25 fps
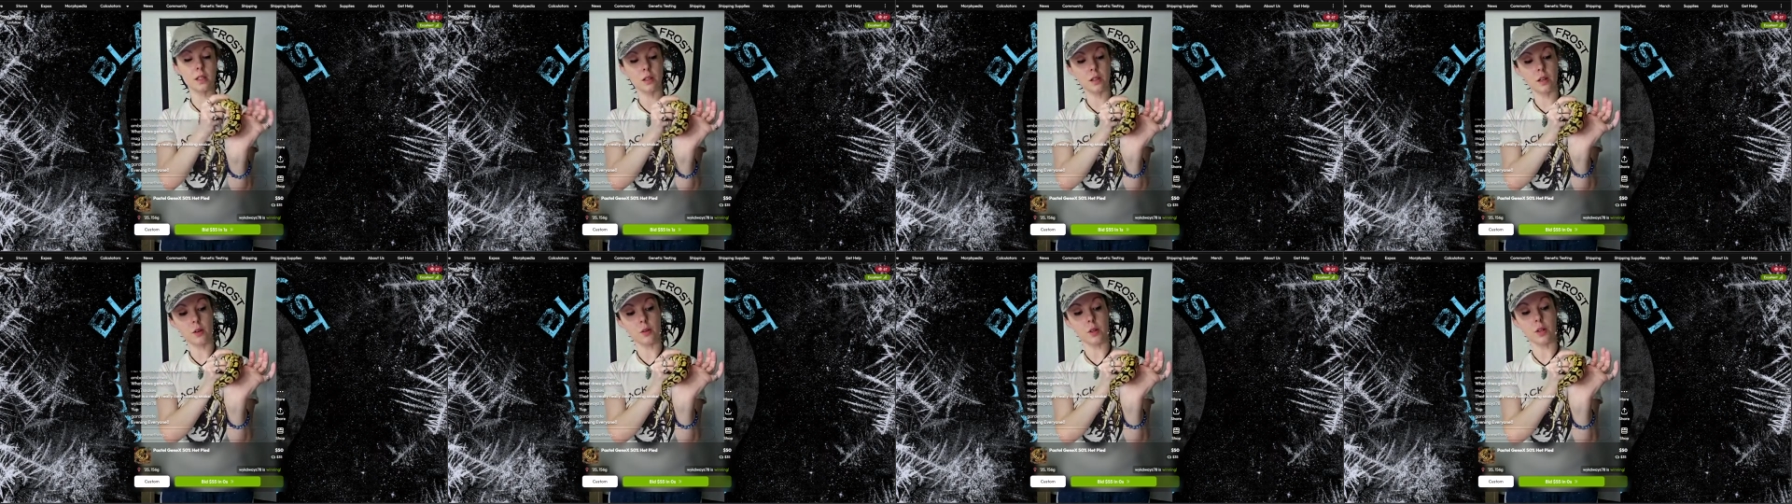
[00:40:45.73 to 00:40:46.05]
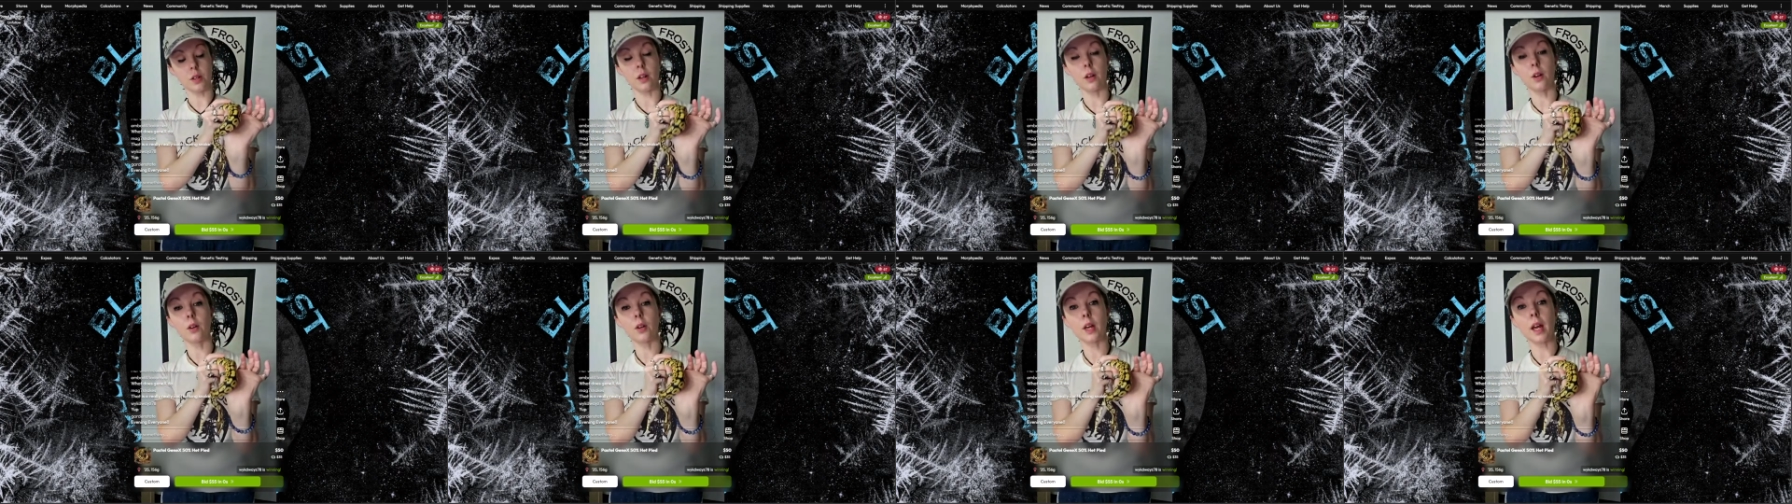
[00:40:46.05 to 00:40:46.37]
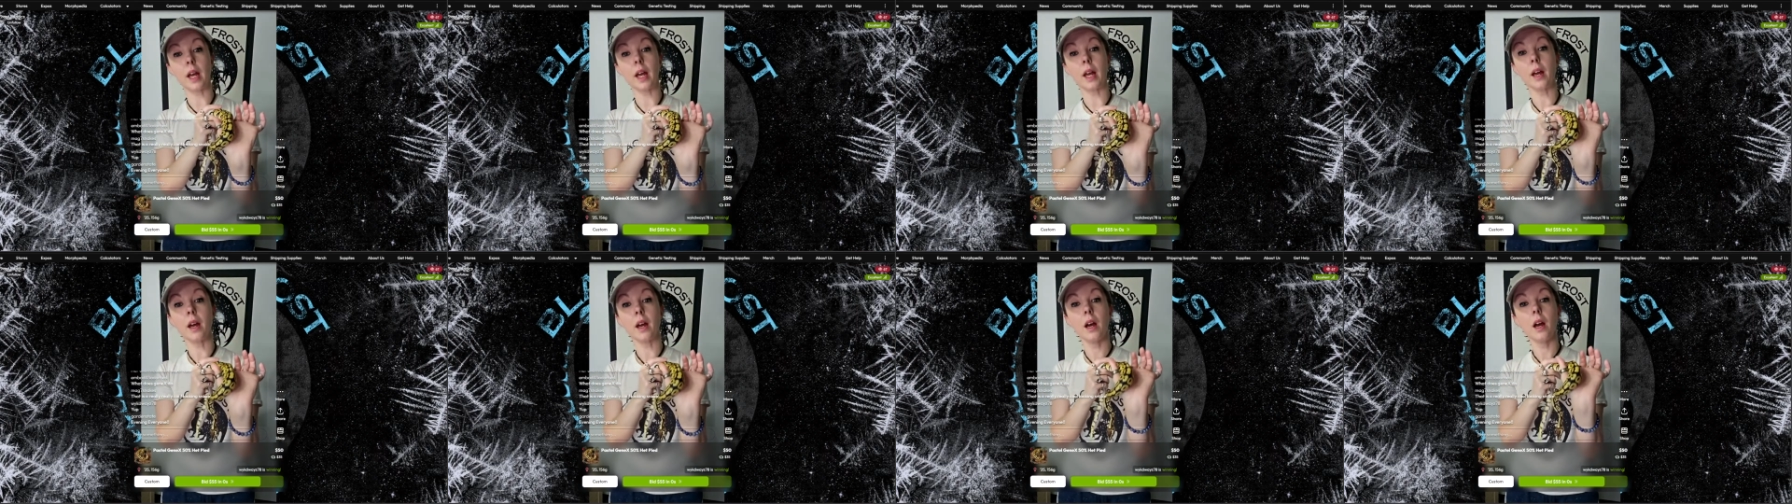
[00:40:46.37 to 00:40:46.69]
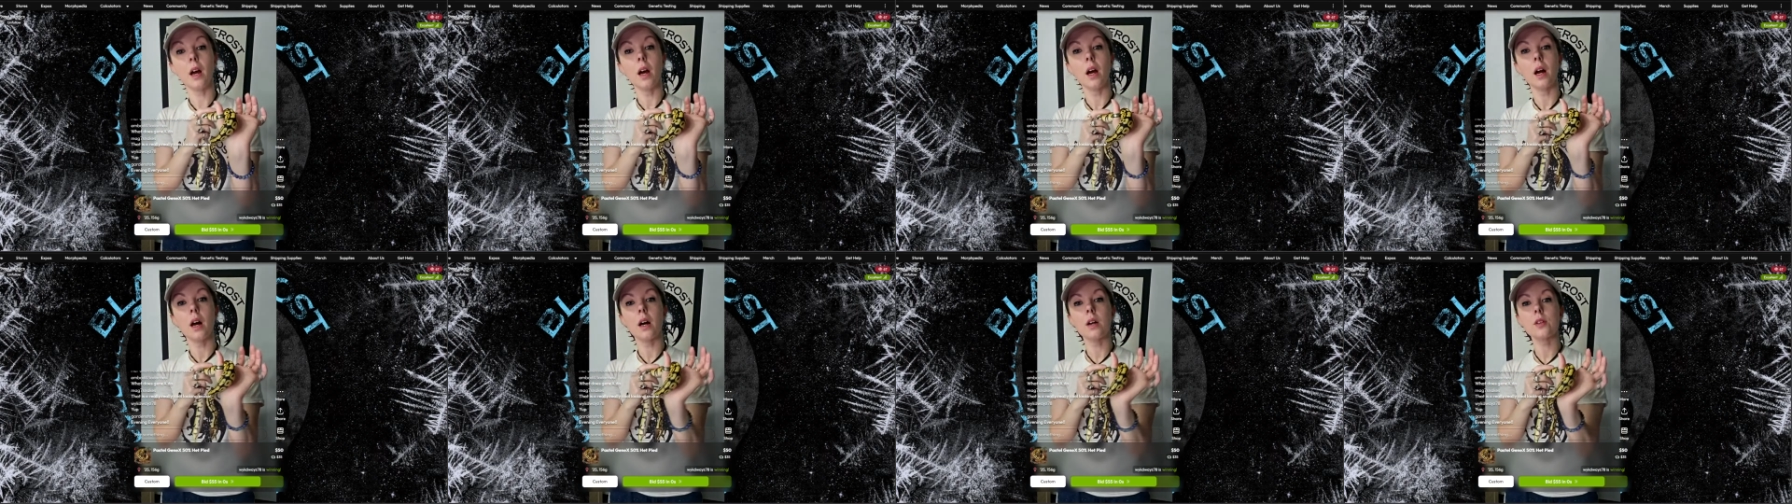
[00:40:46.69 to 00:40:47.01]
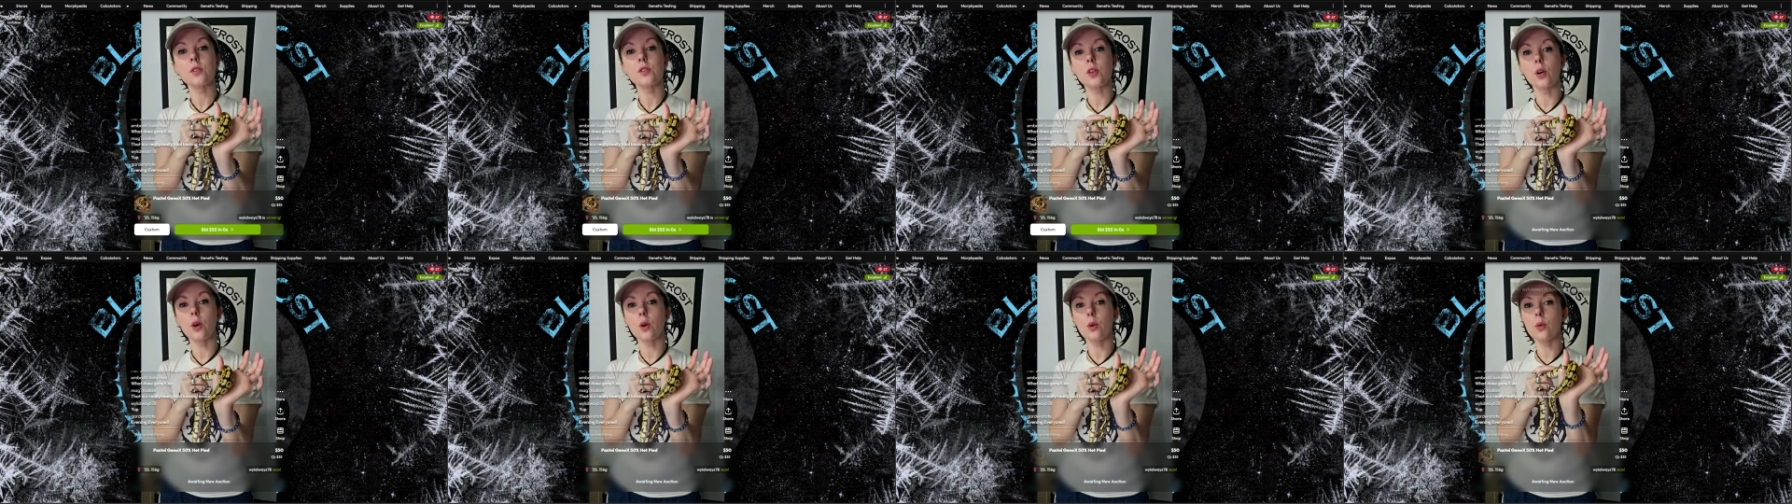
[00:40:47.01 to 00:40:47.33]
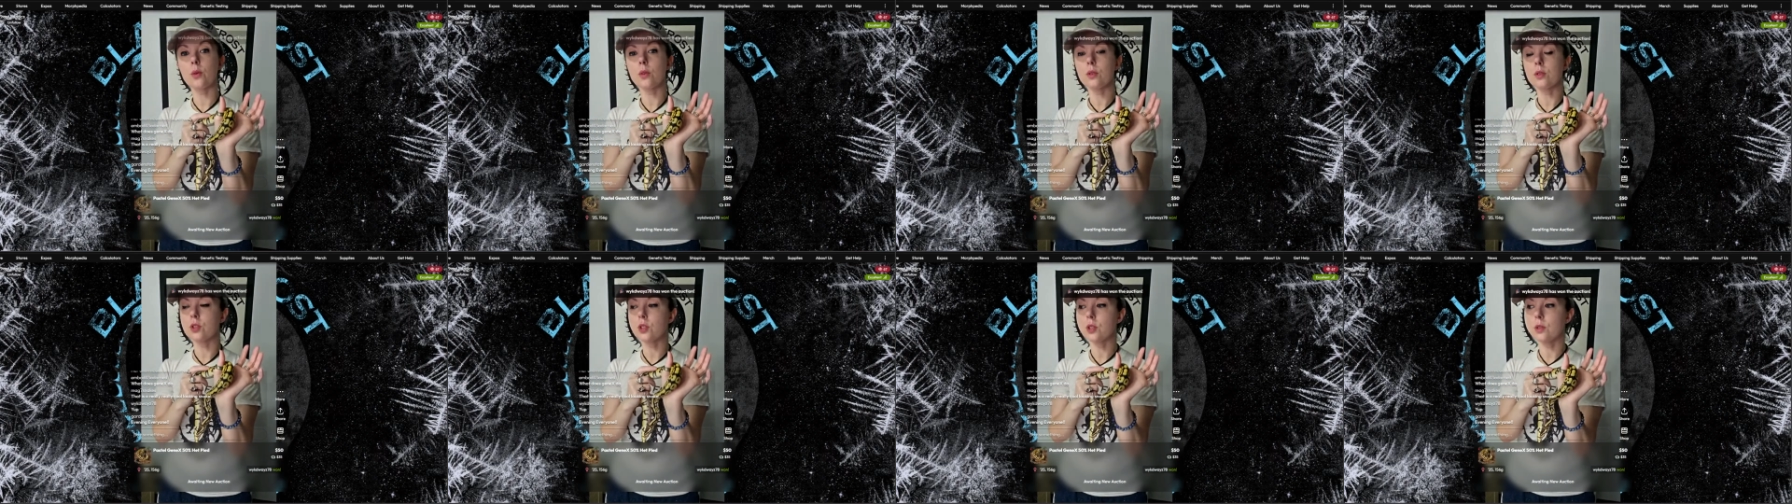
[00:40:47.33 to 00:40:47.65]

loaded. Okay. So